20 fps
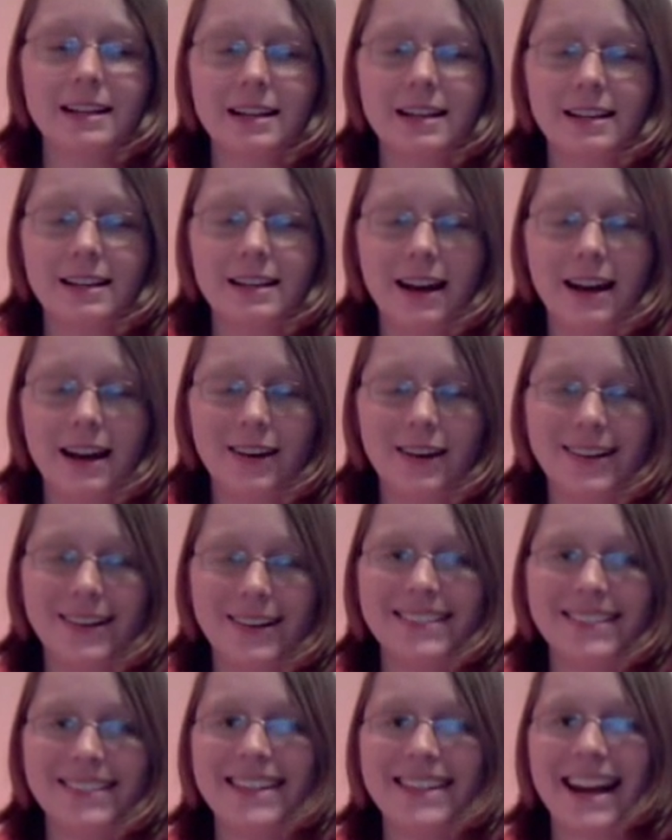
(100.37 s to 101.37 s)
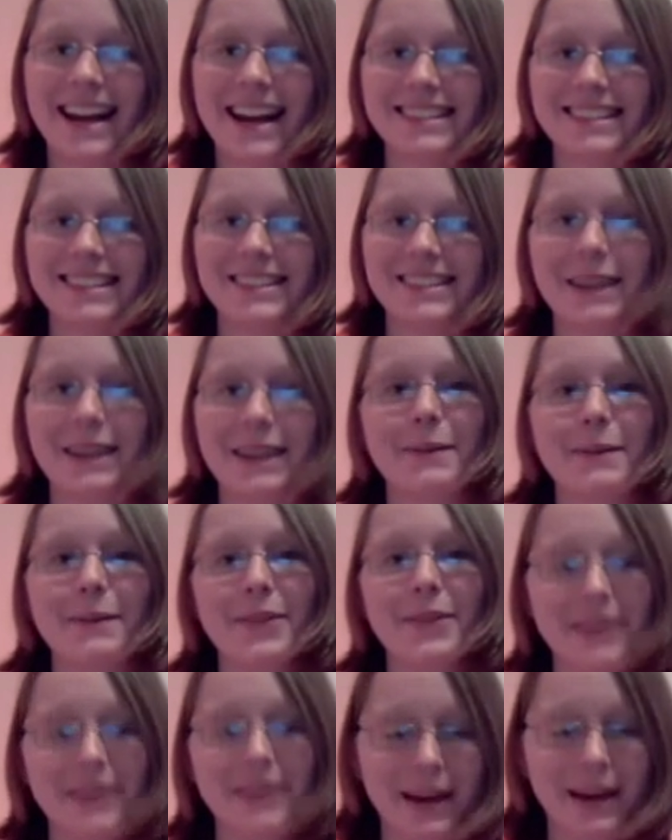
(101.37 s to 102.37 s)
Now, to actually talk
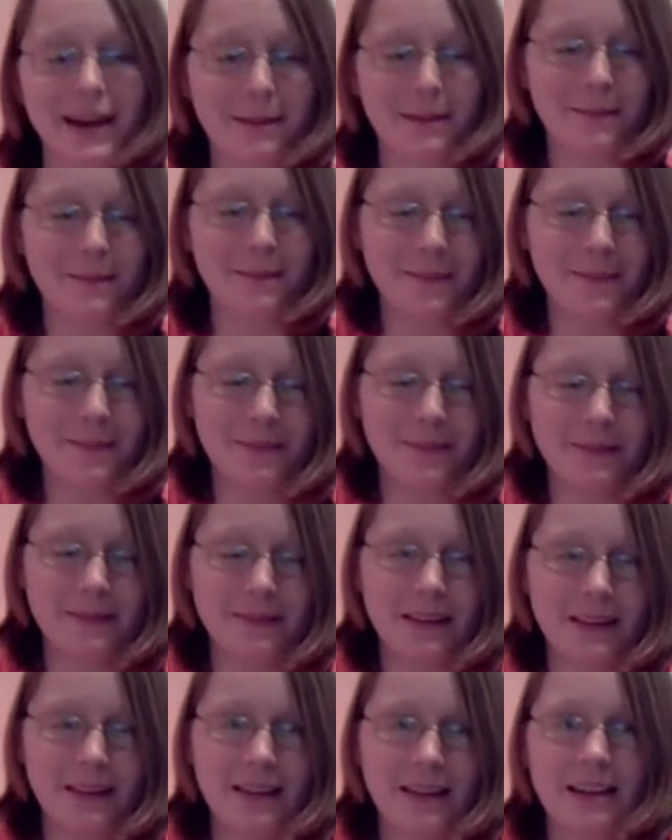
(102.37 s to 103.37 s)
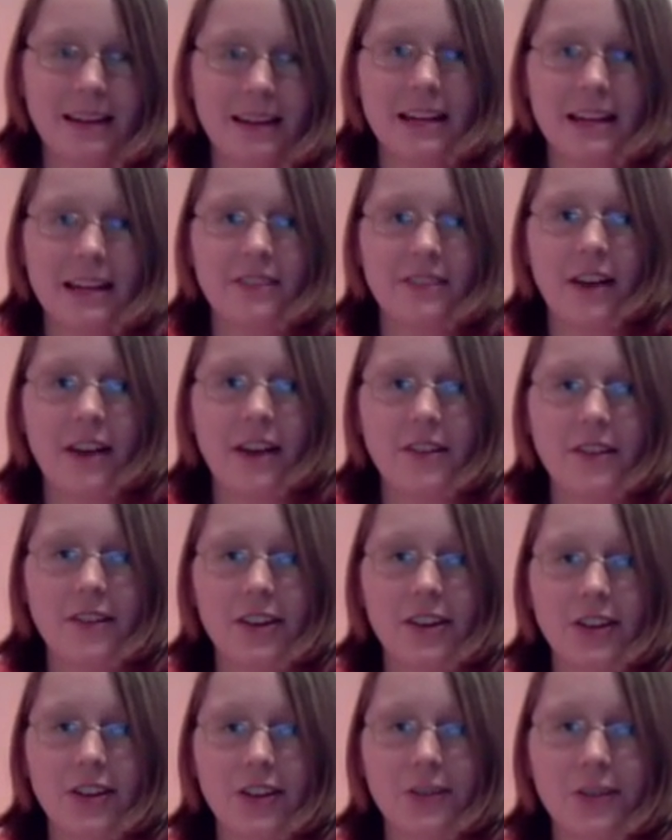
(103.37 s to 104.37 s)
about the game.
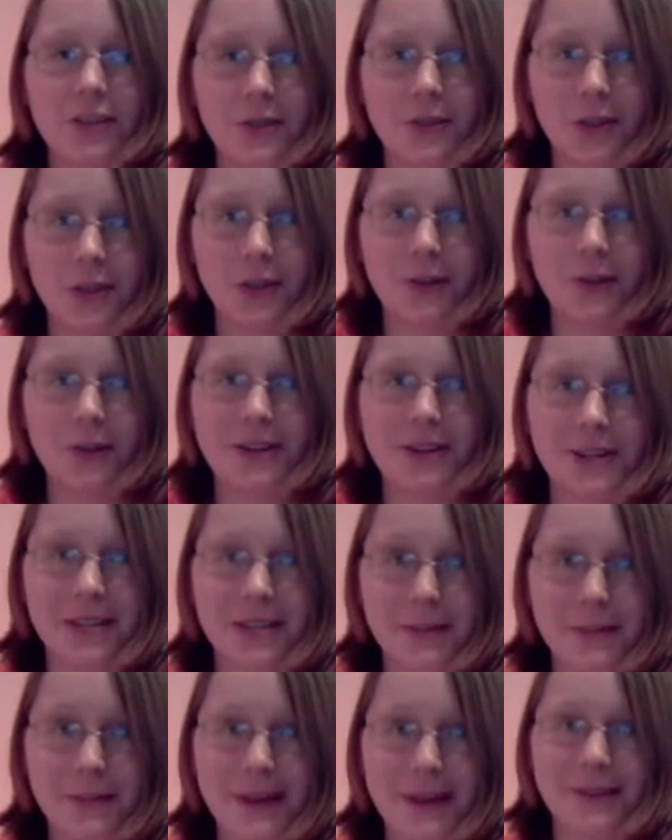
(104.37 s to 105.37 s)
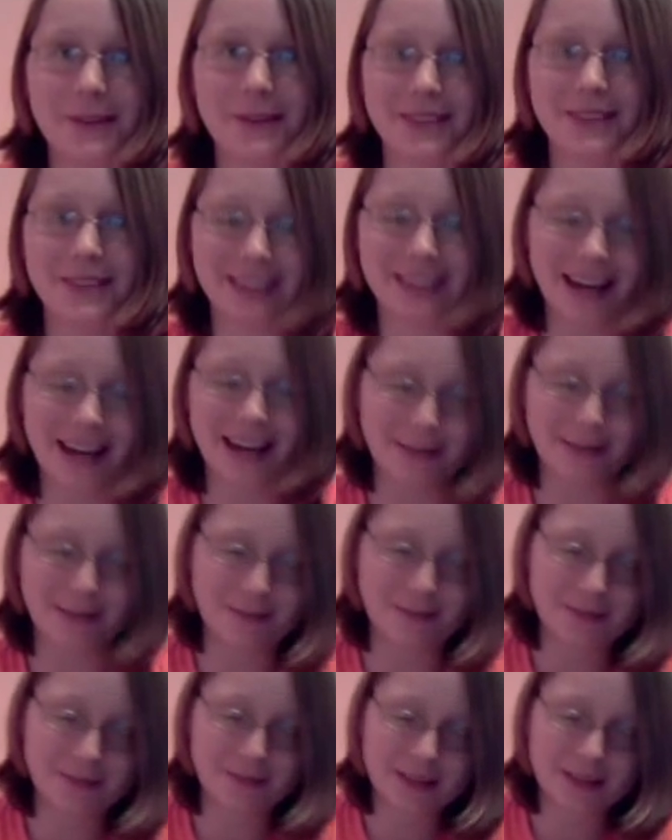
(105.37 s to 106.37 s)
$5 was too much to spend on this game.
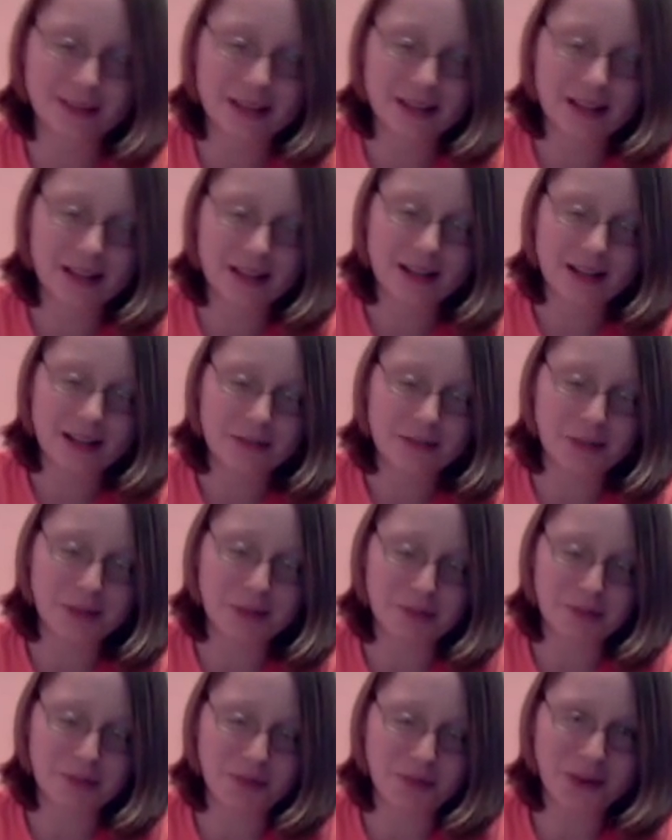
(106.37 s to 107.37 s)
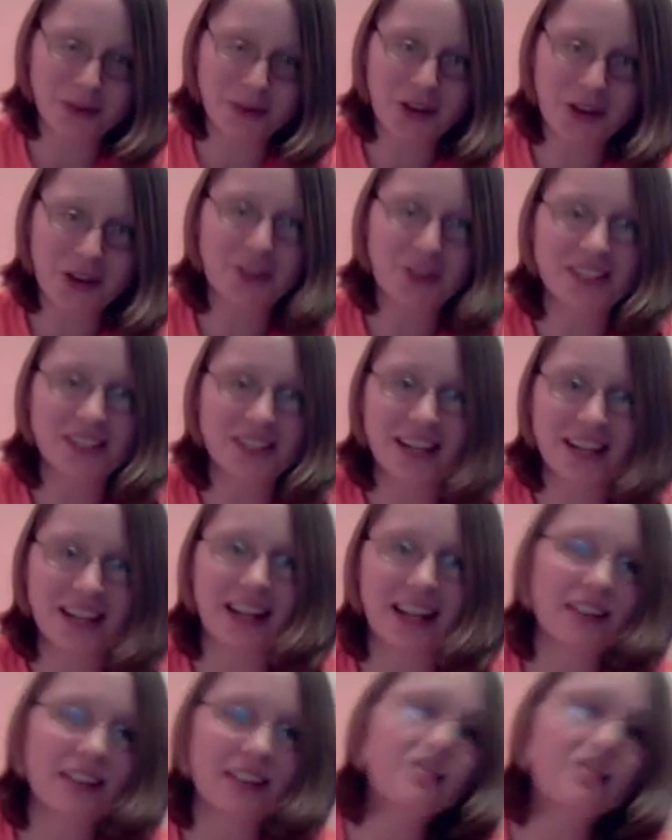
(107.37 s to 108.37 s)
But before I go to the
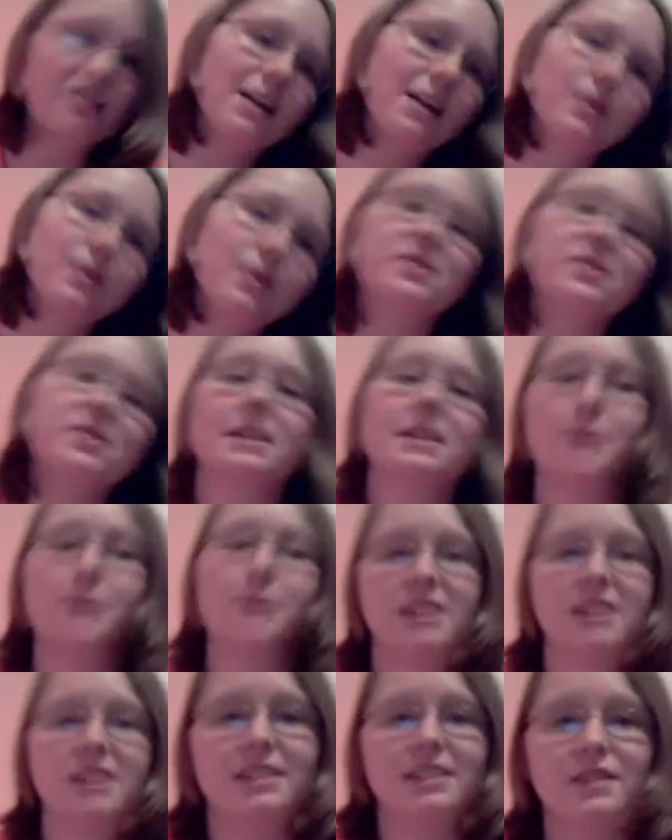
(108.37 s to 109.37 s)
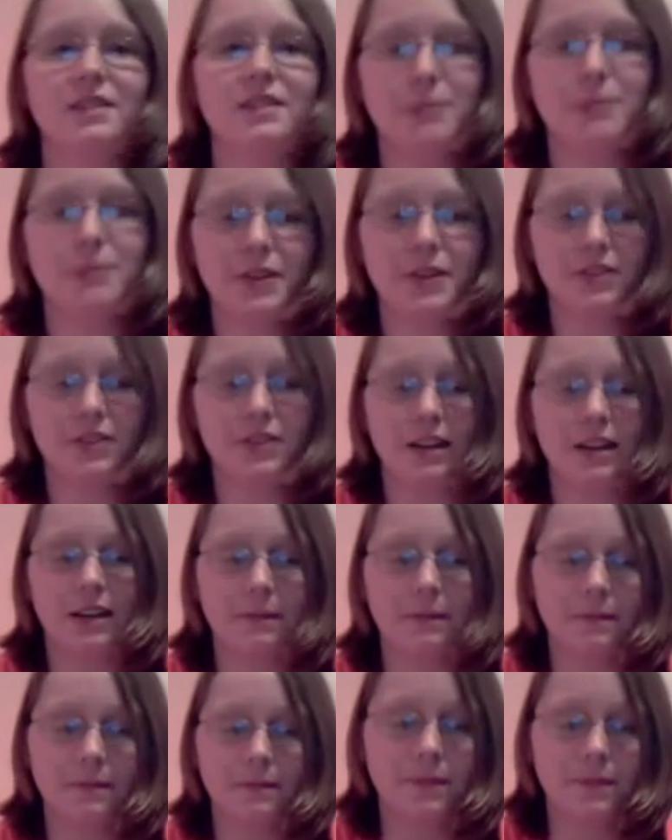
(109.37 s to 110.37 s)
negatives, I will say the positives about this
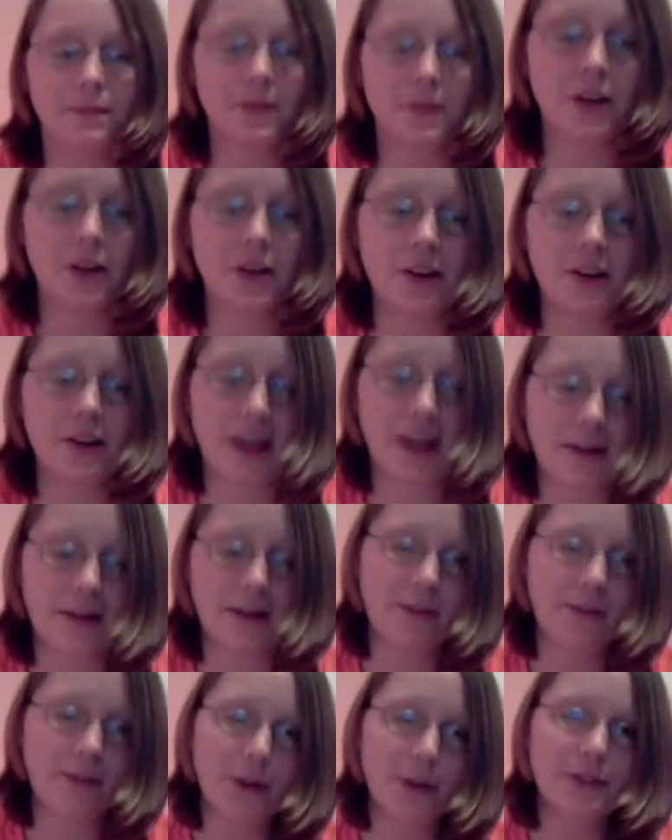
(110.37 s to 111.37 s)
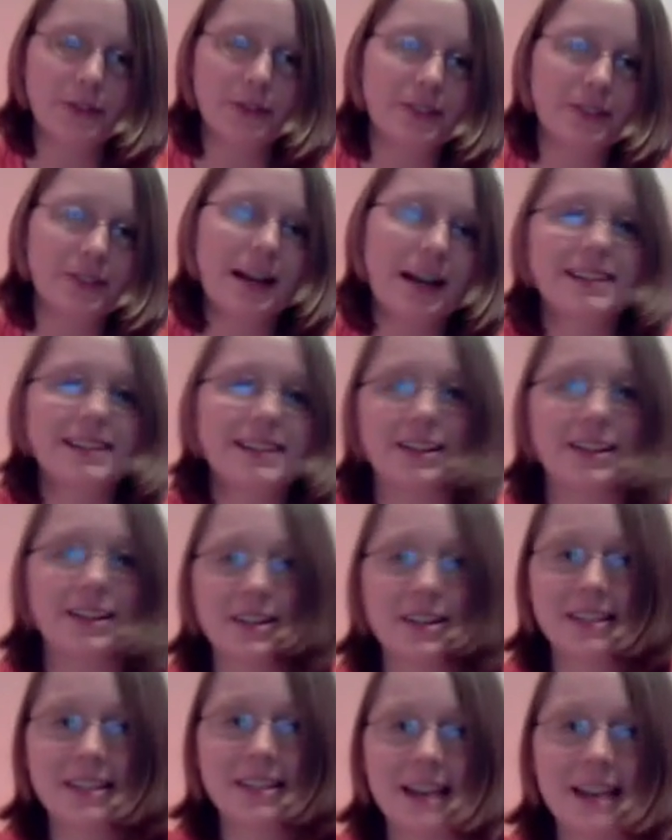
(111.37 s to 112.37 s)
game. Okay, first, as I
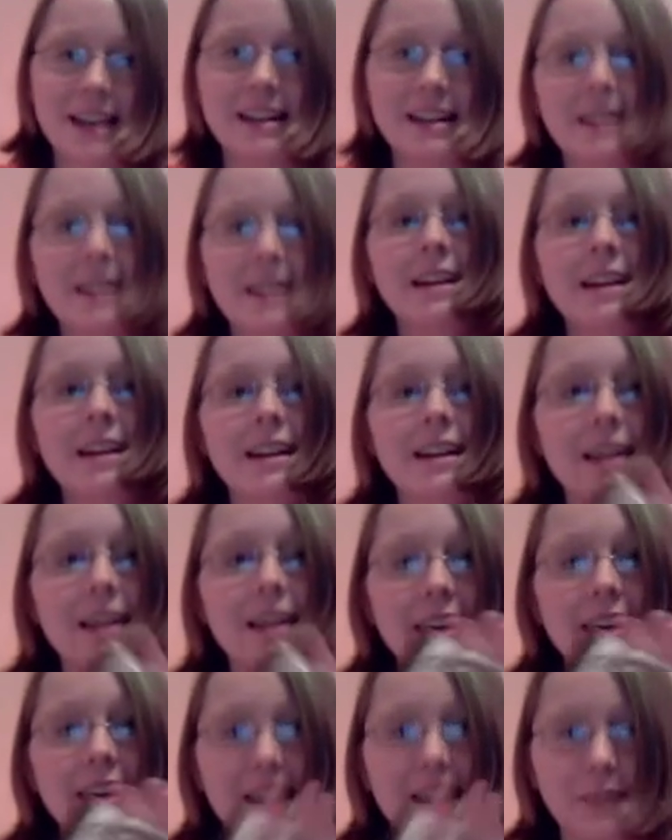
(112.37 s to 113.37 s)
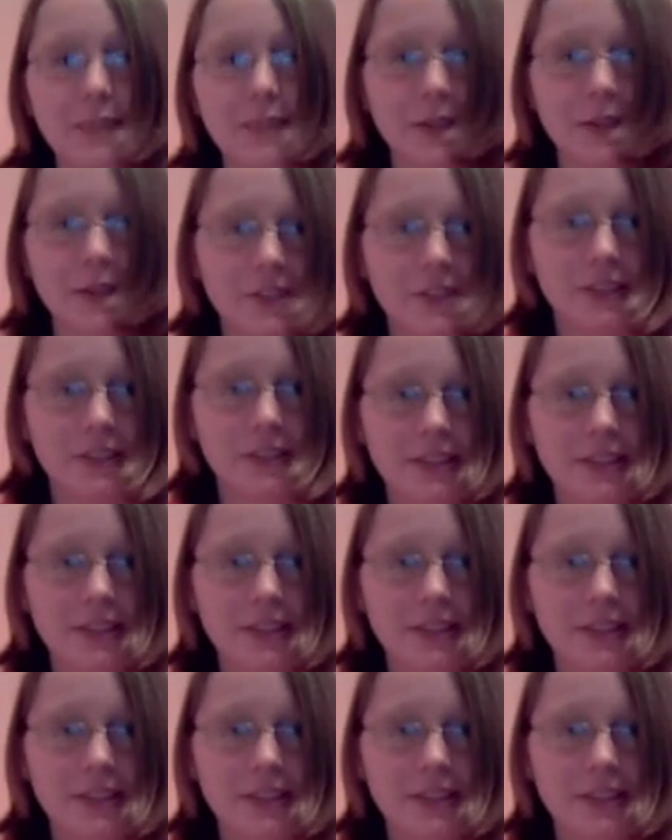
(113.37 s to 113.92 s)
already said, it's Western.